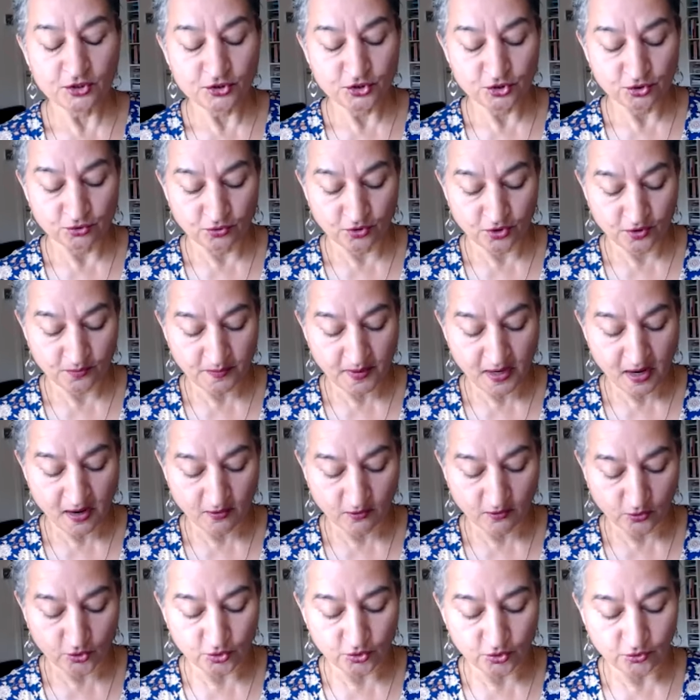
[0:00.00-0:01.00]
you talk
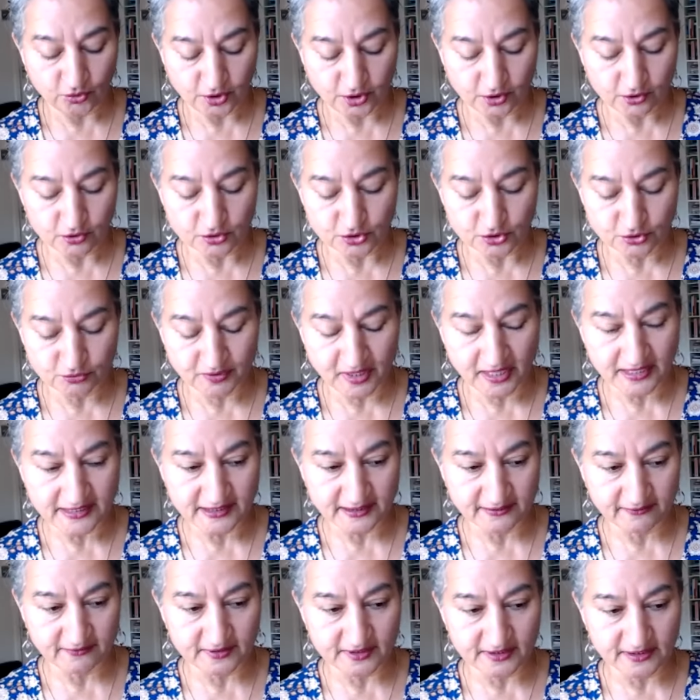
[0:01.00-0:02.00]
about who killed
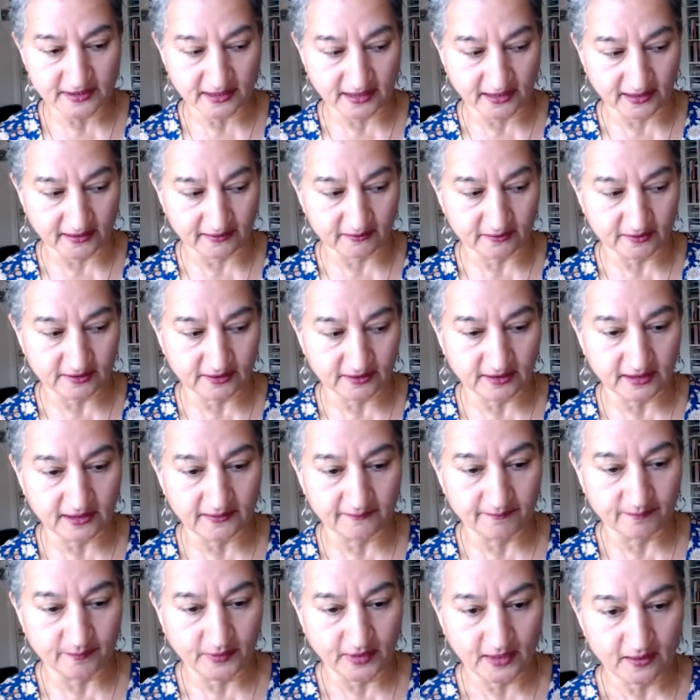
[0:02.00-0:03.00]
creativity,
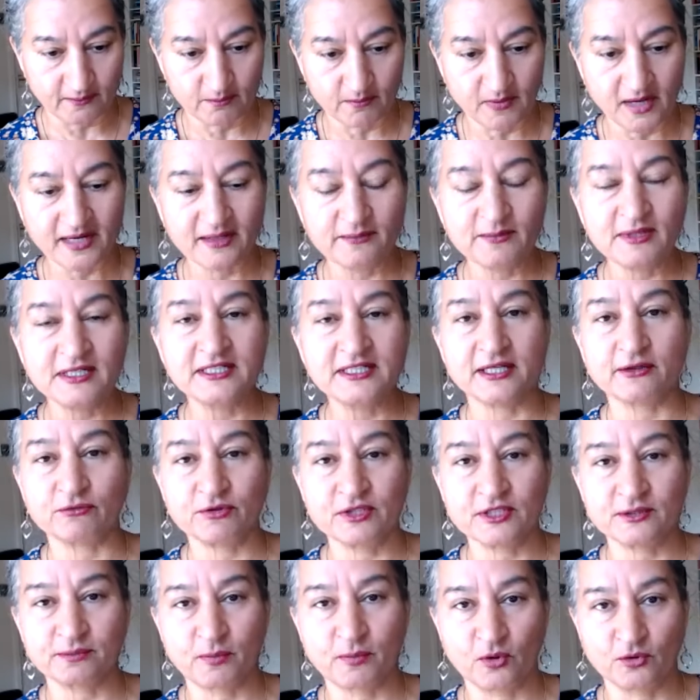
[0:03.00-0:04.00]
the my immediate
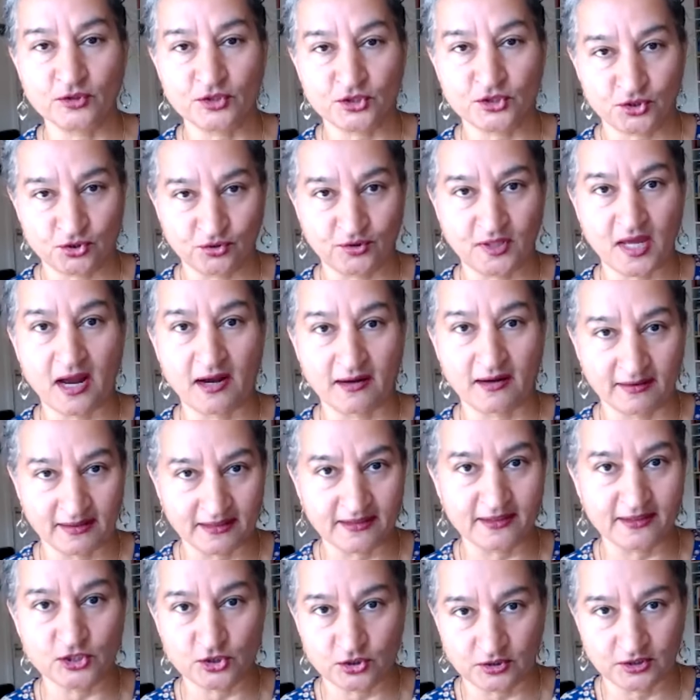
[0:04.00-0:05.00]
response to that,
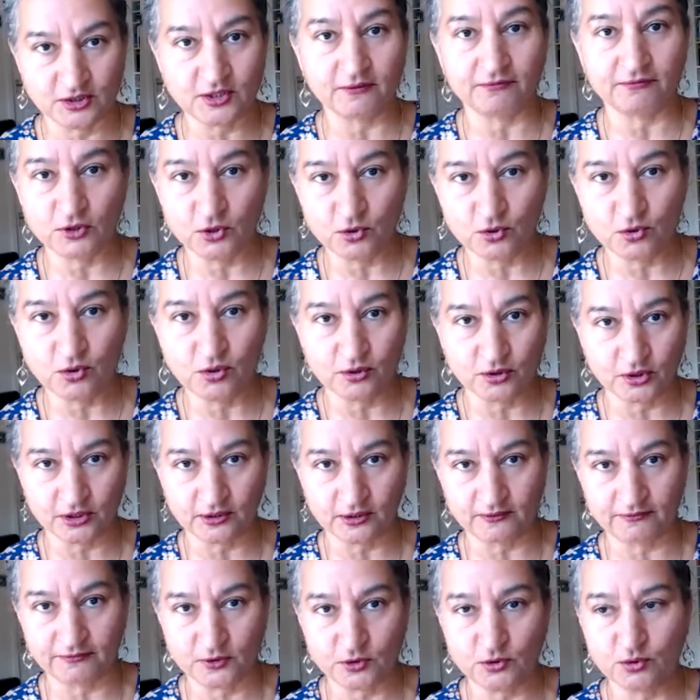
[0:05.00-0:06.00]
in, if you
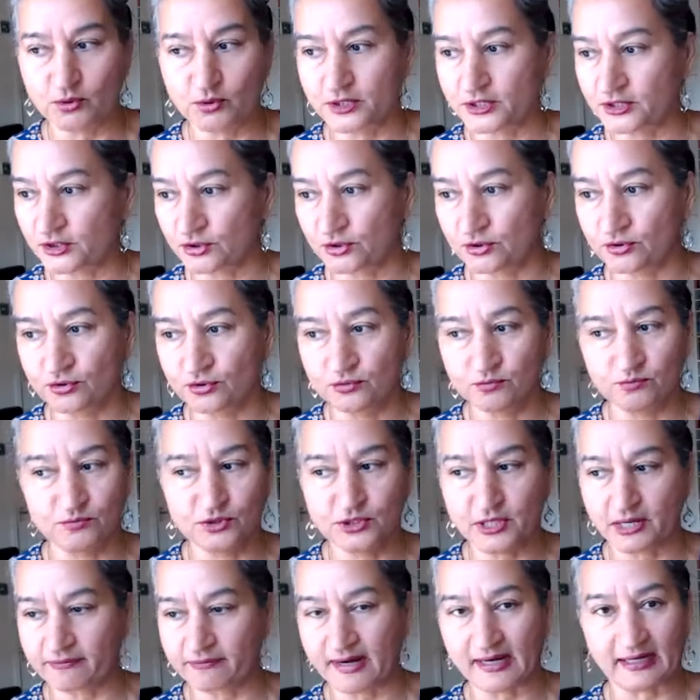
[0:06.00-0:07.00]
if you were to
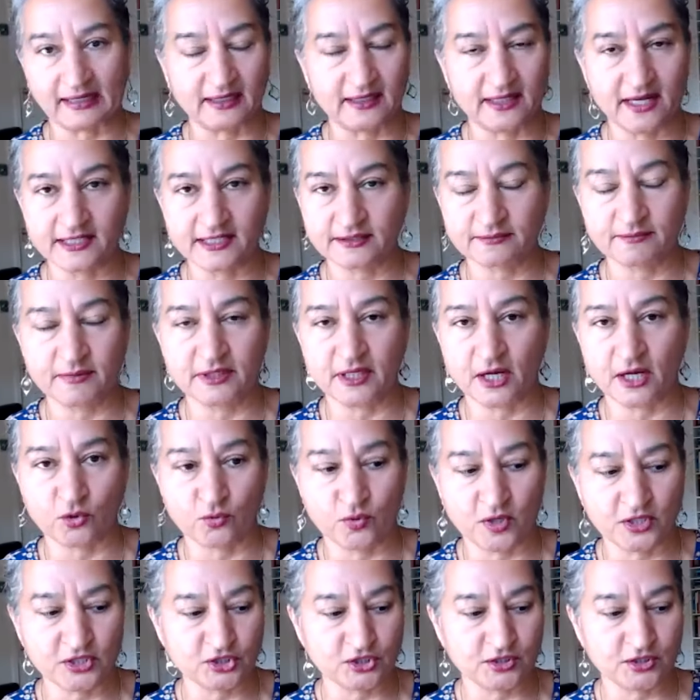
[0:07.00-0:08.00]
directly ask me that
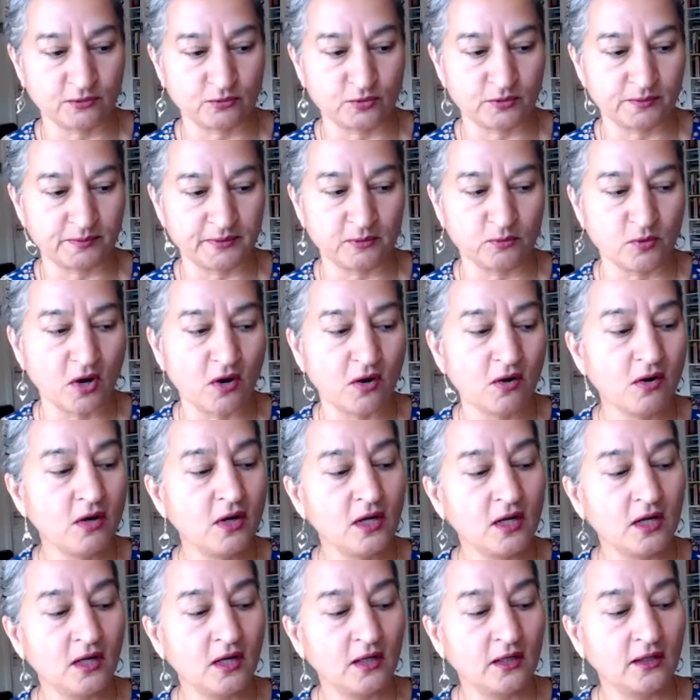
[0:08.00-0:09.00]
question, it would be, well,
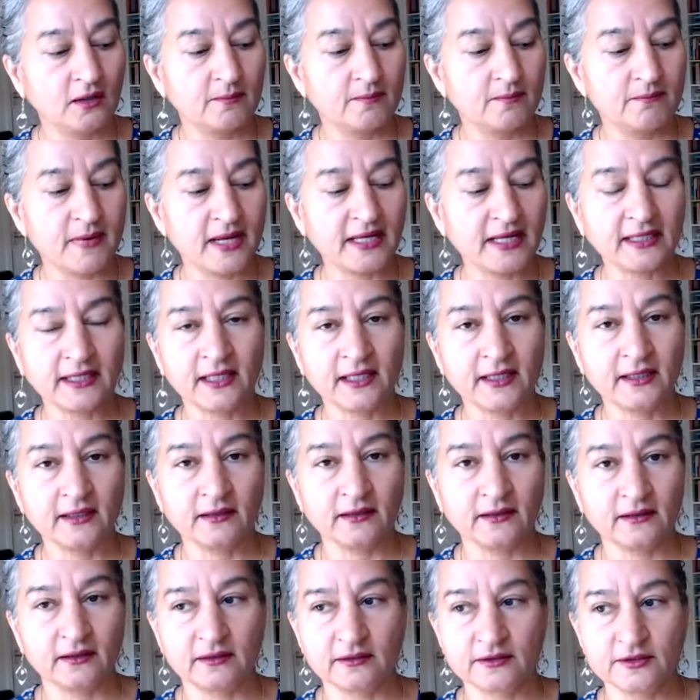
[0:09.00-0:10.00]

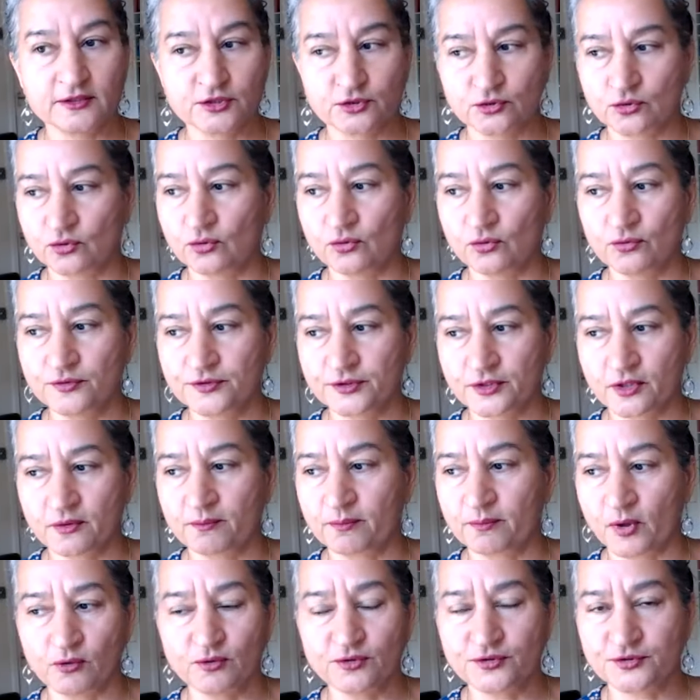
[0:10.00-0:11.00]
making schools
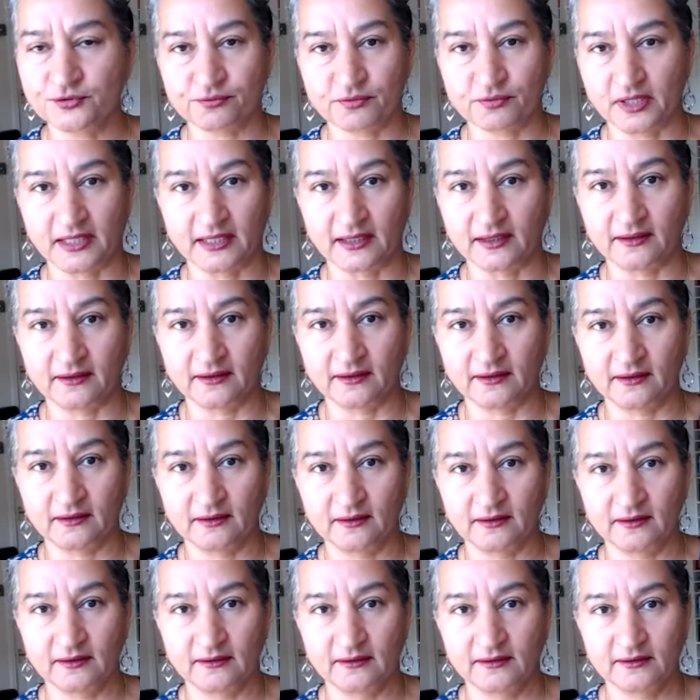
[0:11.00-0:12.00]
compulsory.
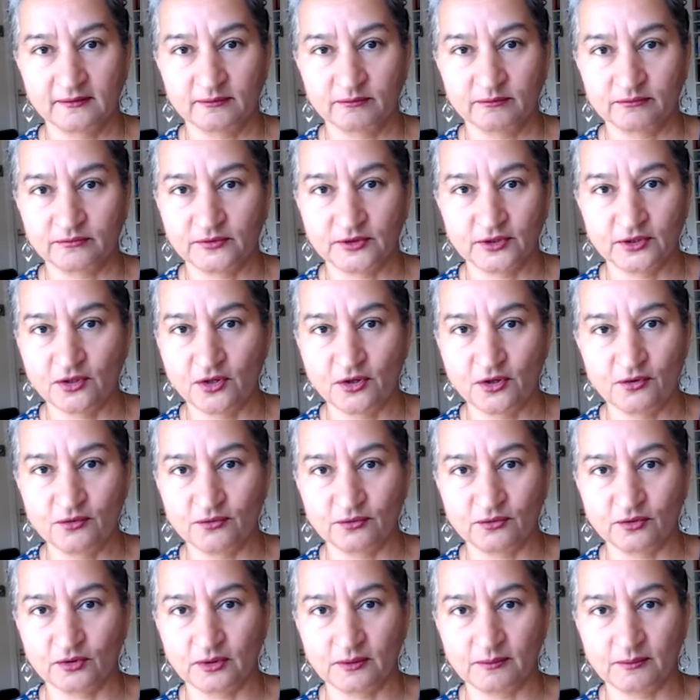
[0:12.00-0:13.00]
You know,